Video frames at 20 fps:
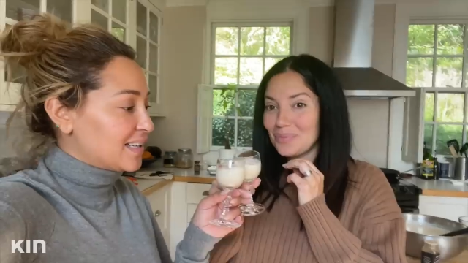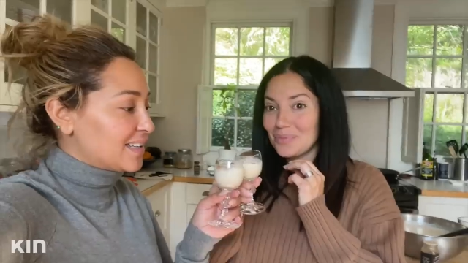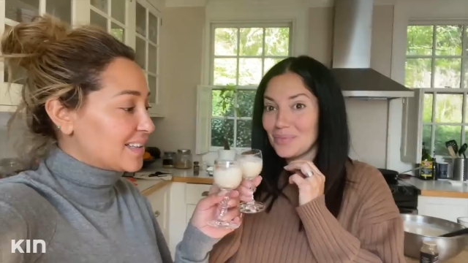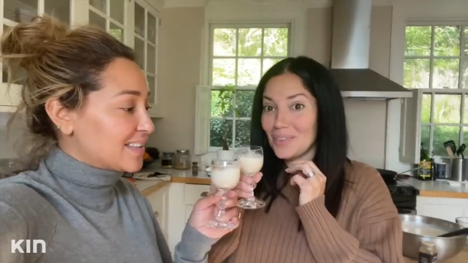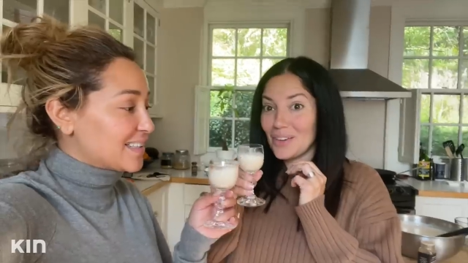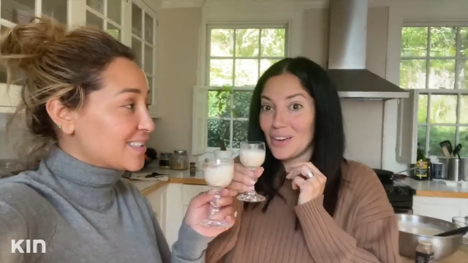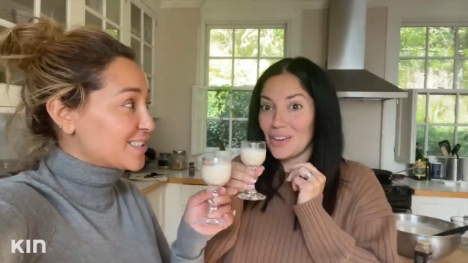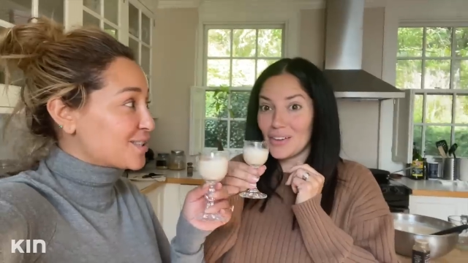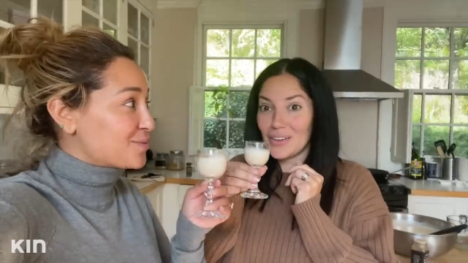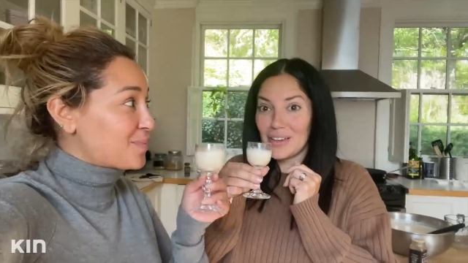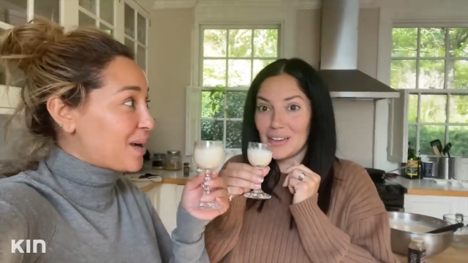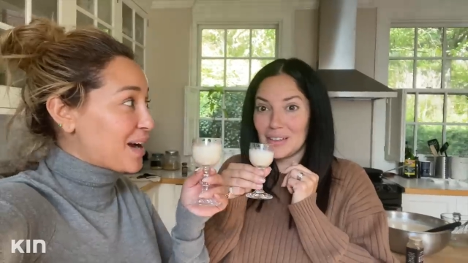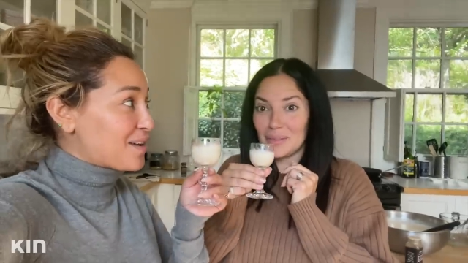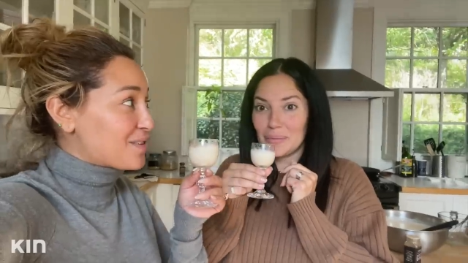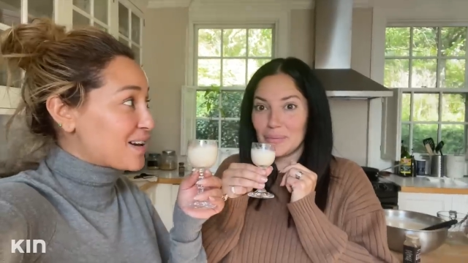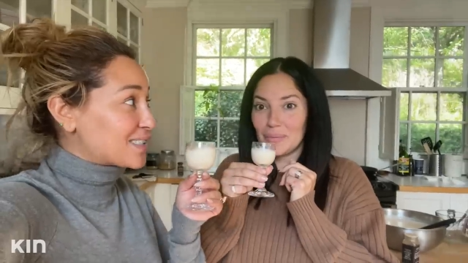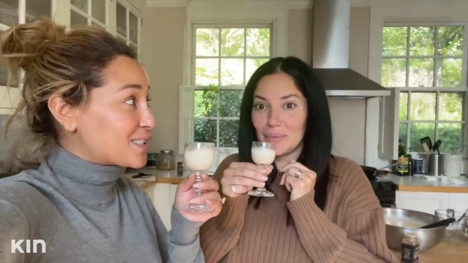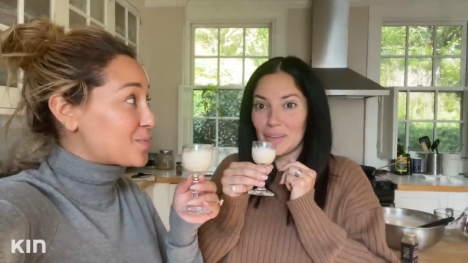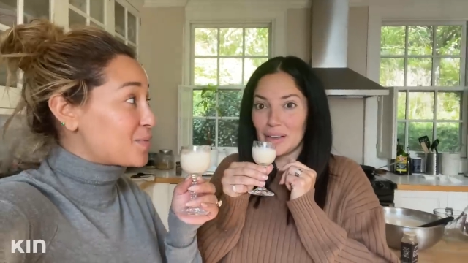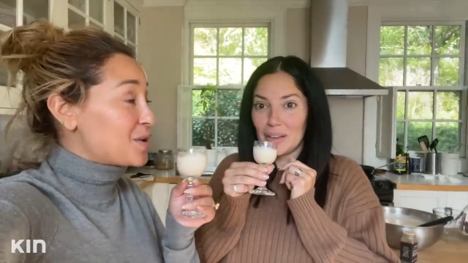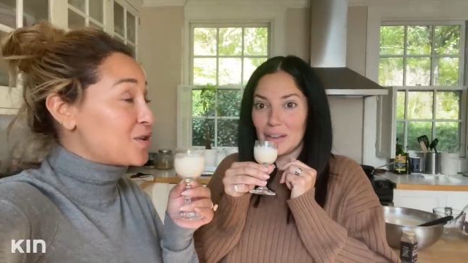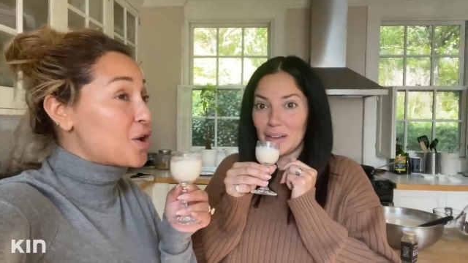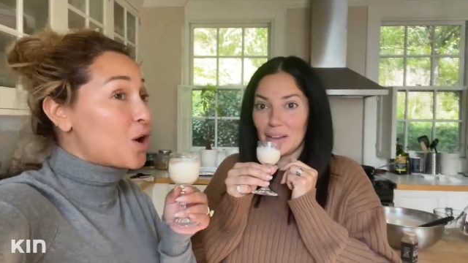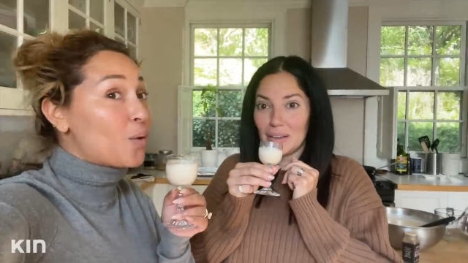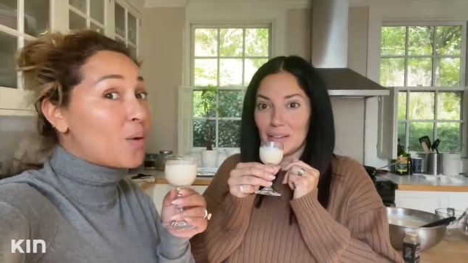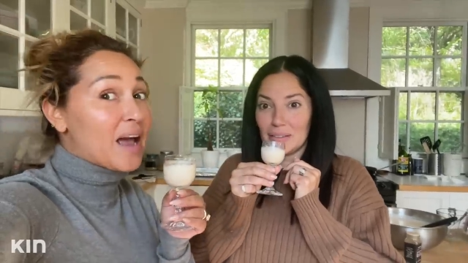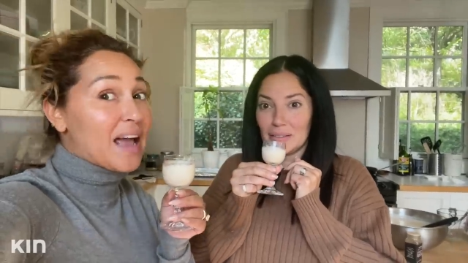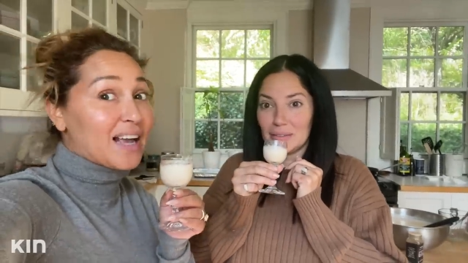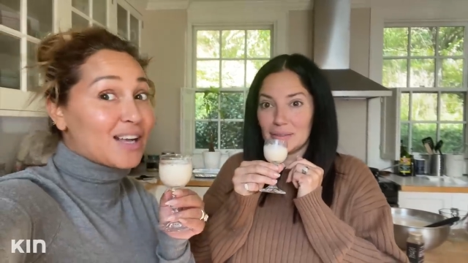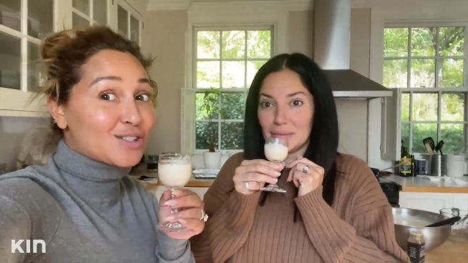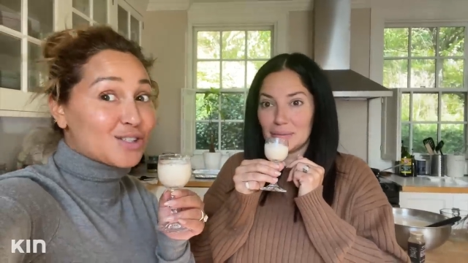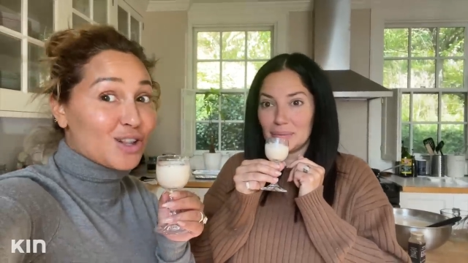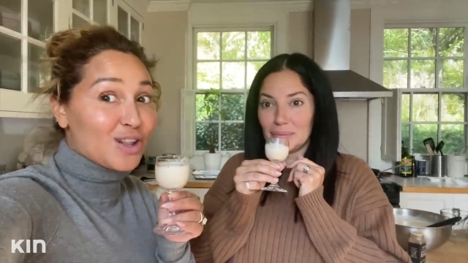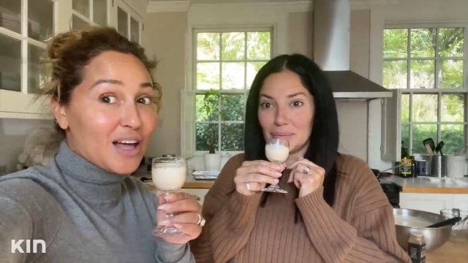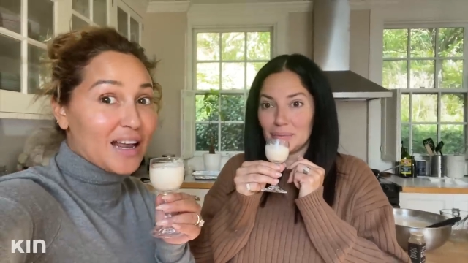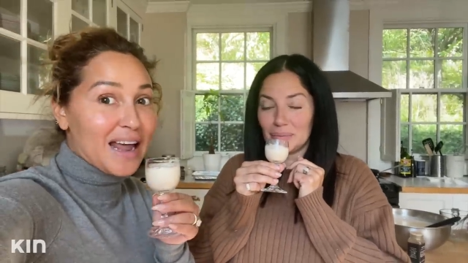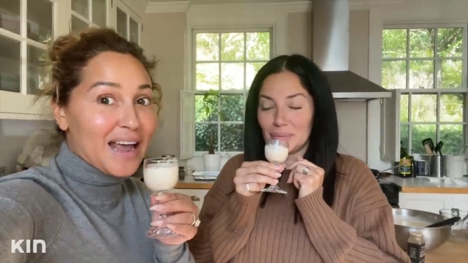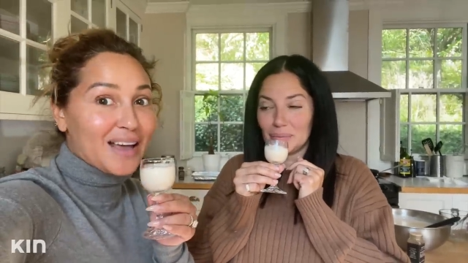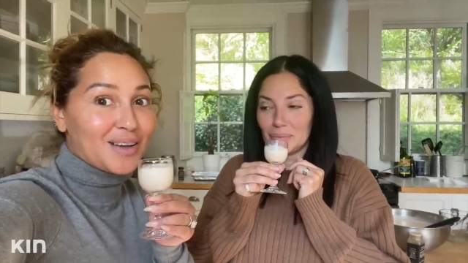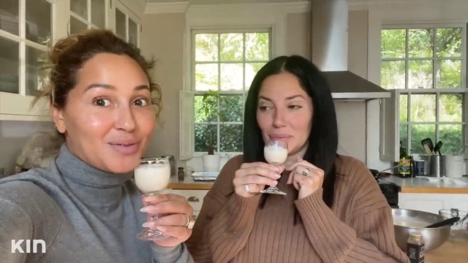Speaker 1: This is right. my recipe. No eggs,
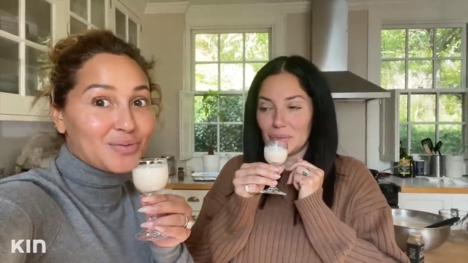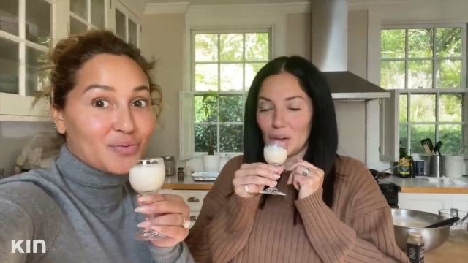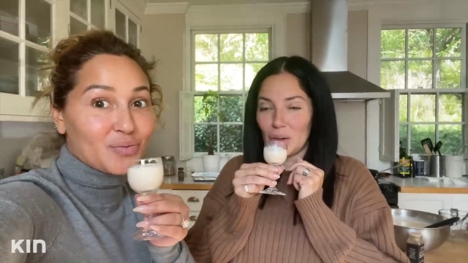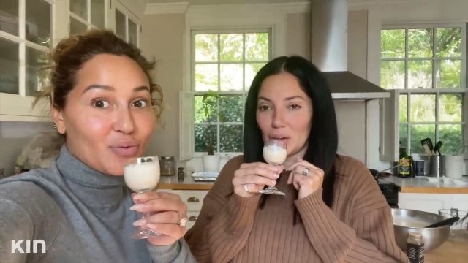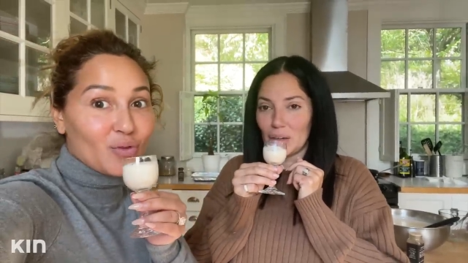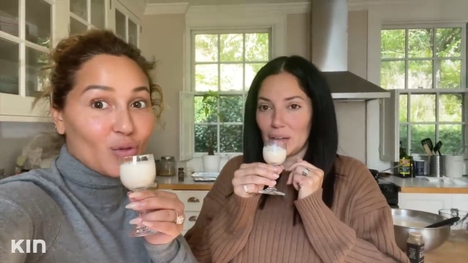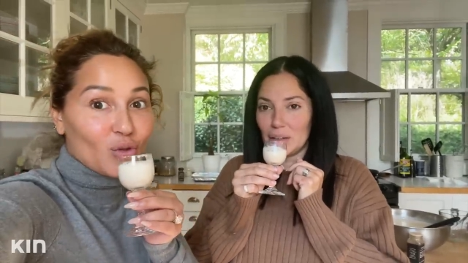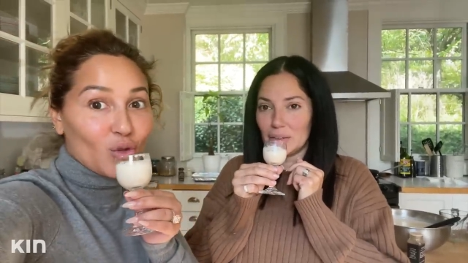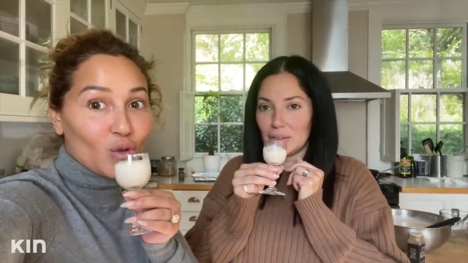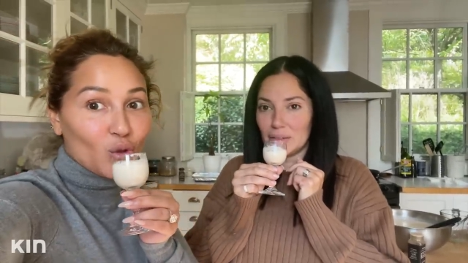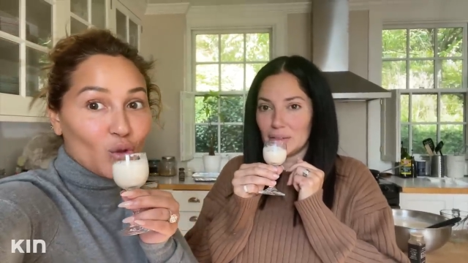Claudette. Okay.